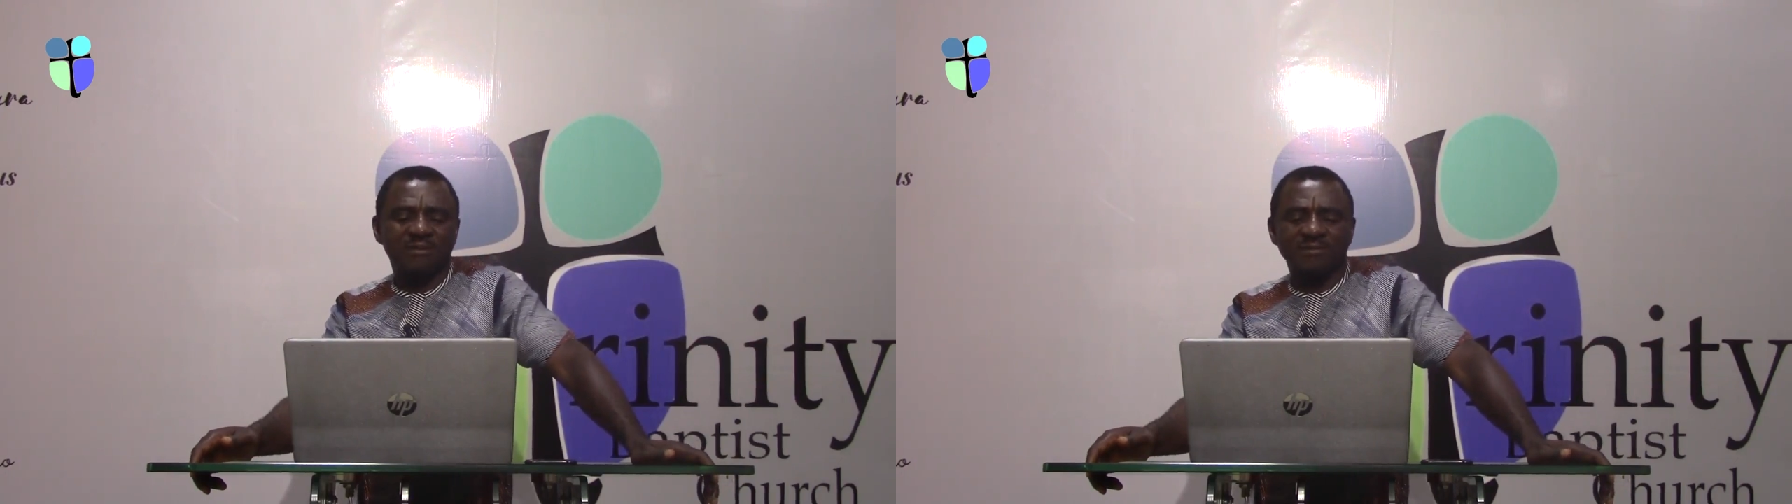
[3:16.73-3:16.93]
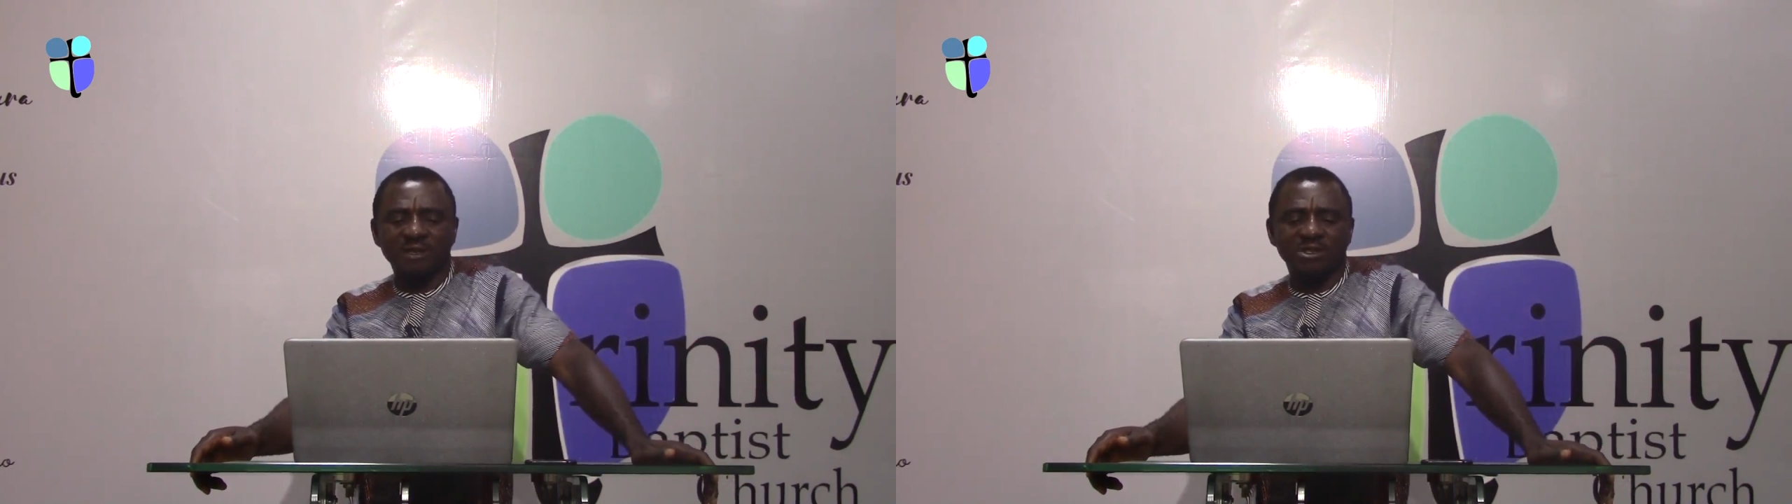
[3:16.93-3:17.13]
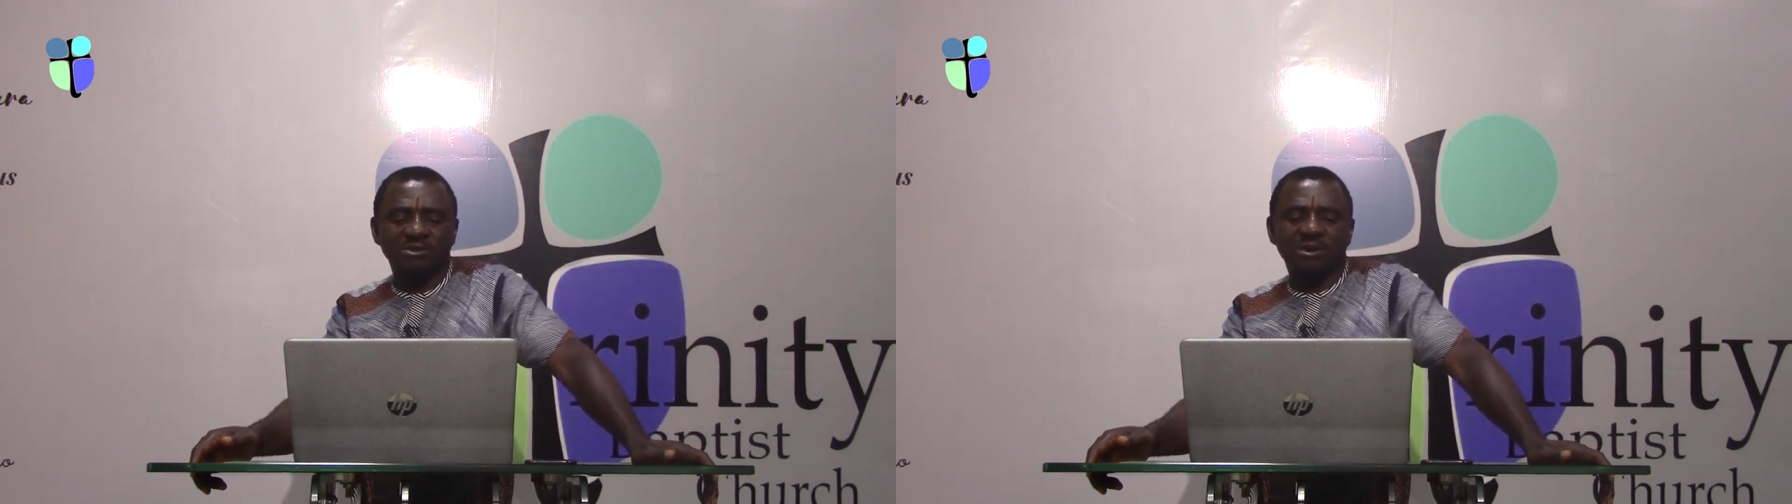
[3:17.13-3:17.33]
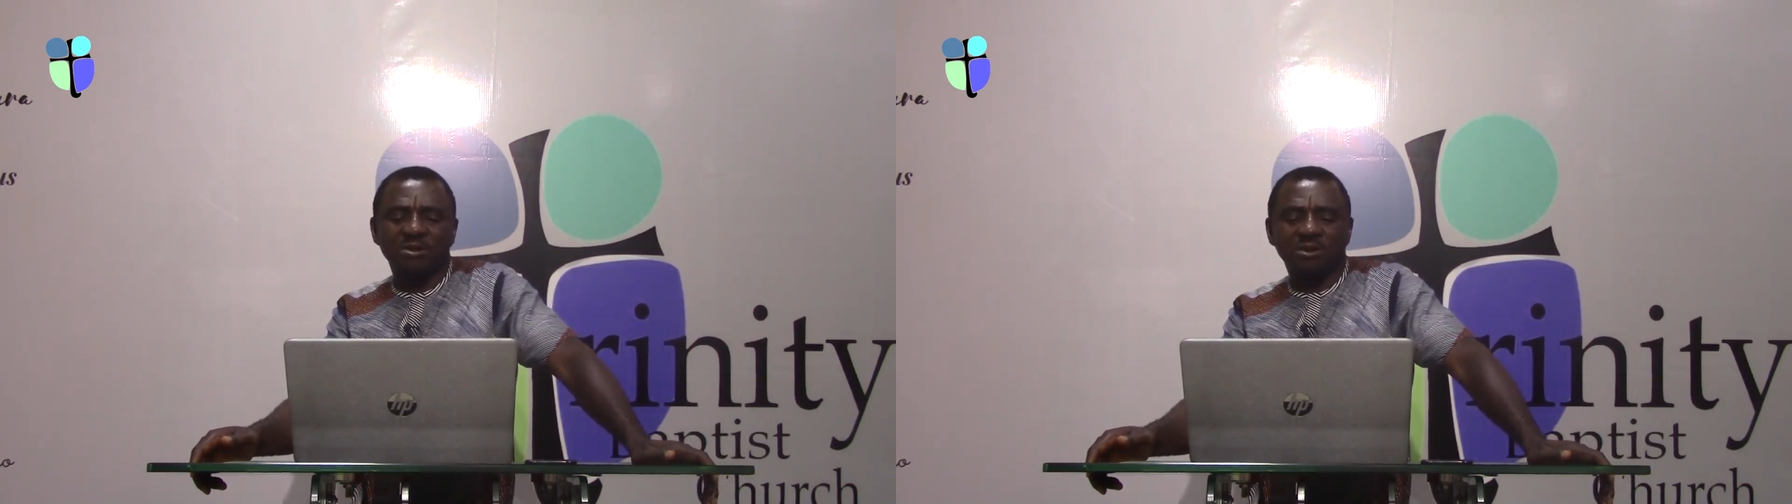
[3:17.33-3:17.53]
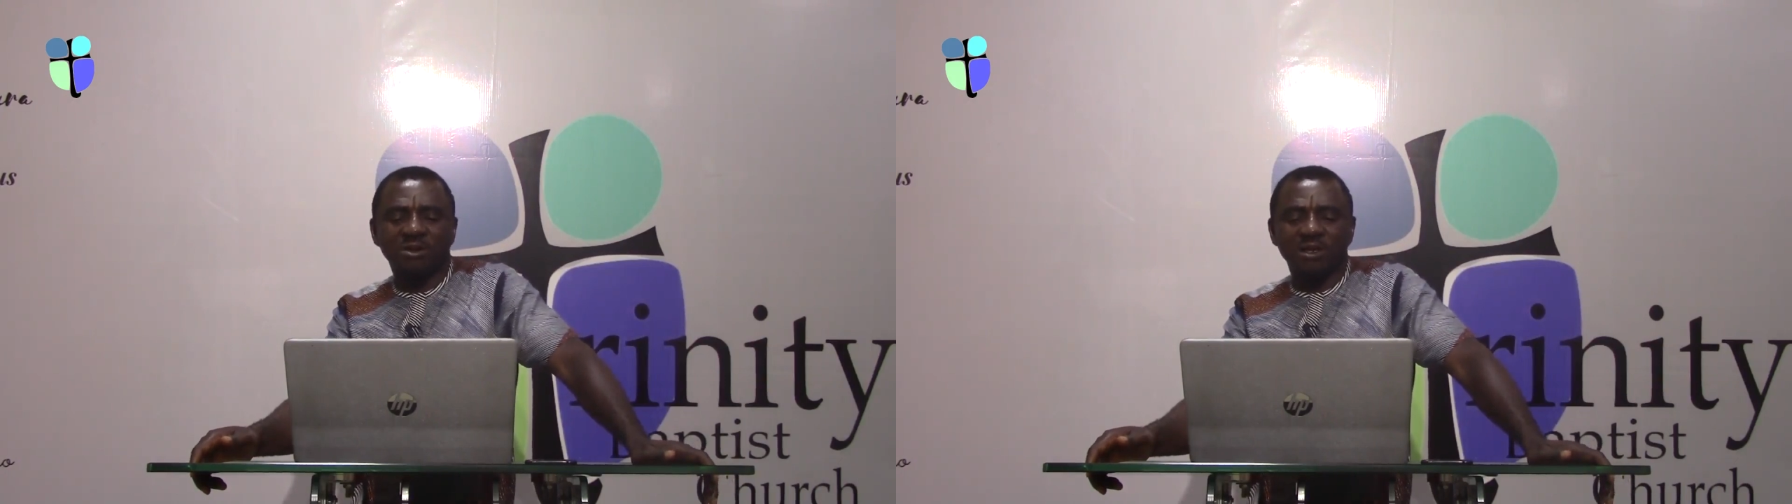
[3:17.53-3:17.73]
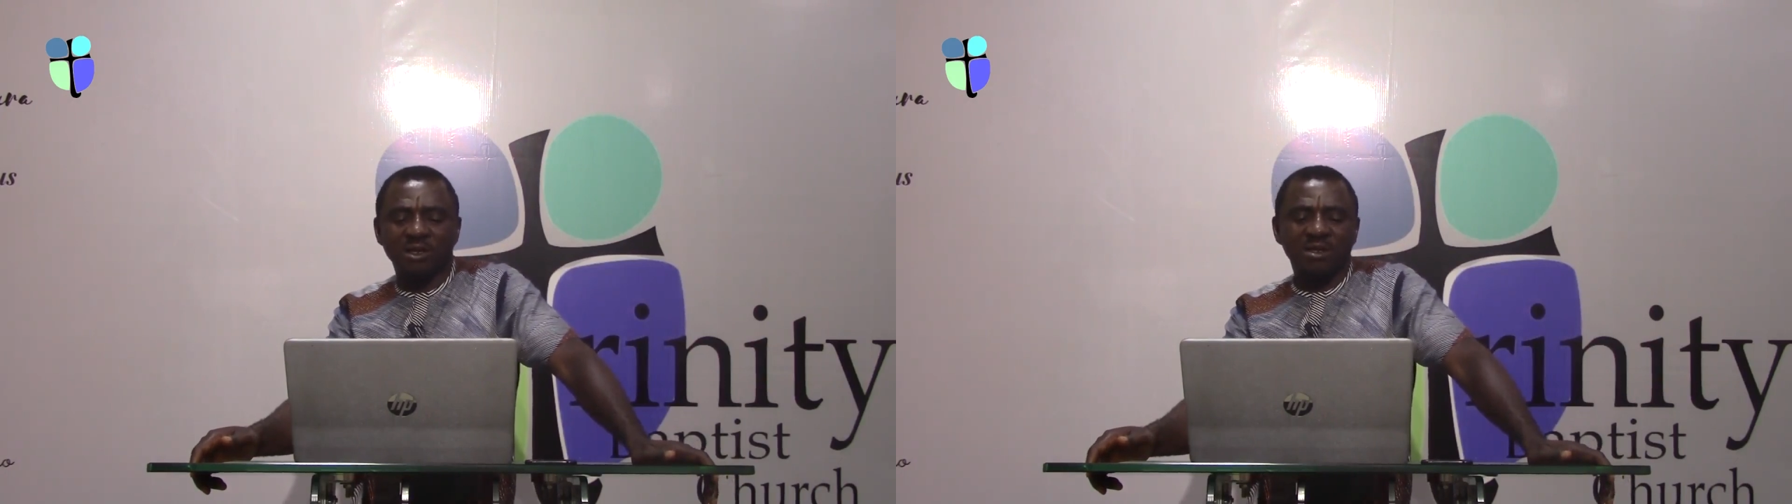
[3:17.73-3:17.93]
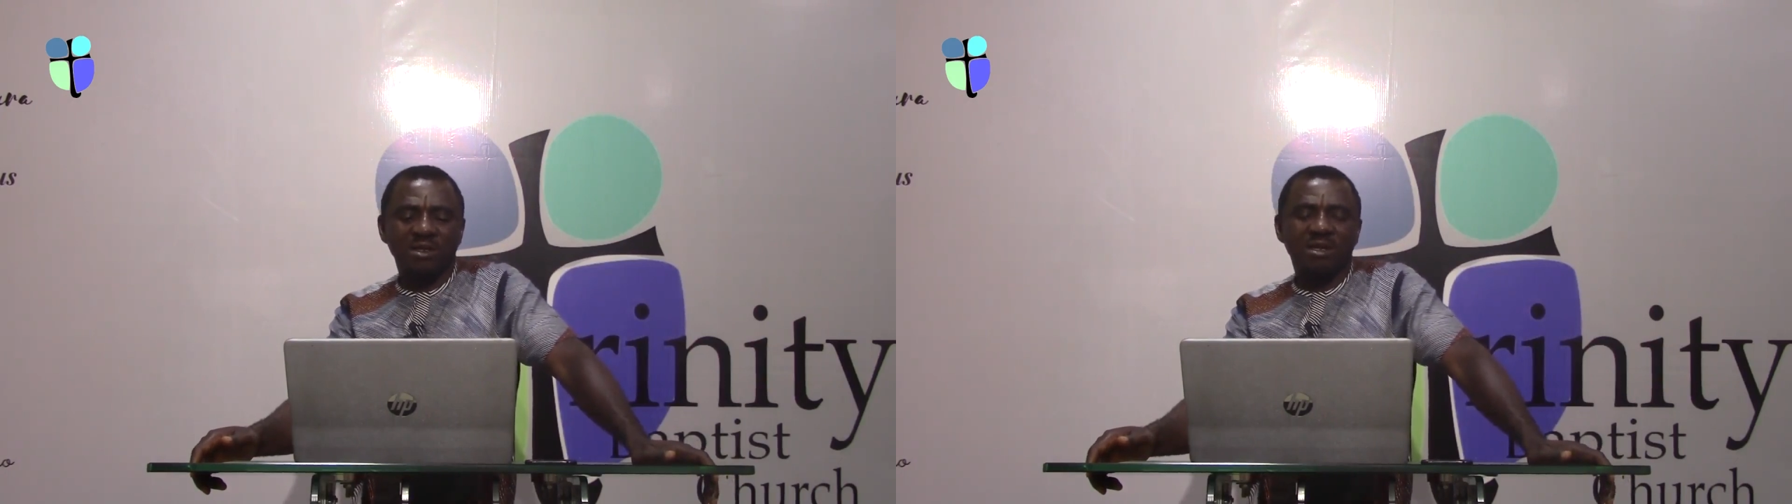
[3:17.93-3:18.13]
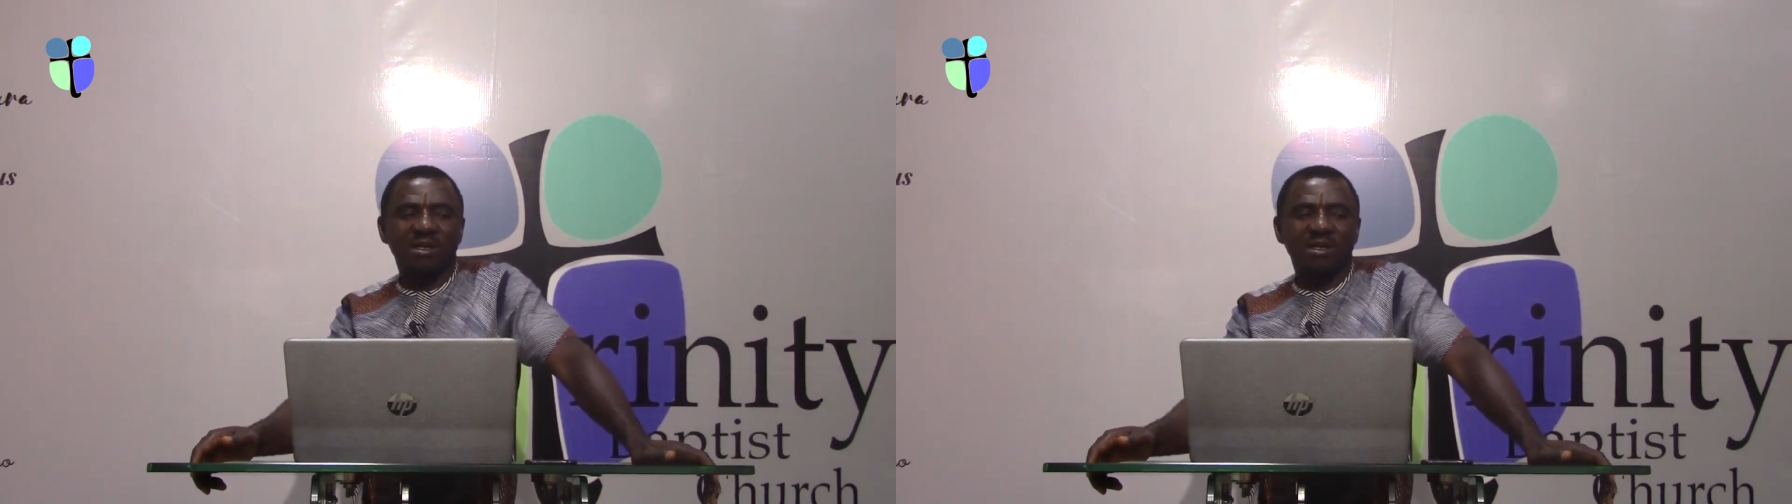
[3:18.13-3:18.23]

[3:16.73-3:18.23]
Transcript: effectual calling,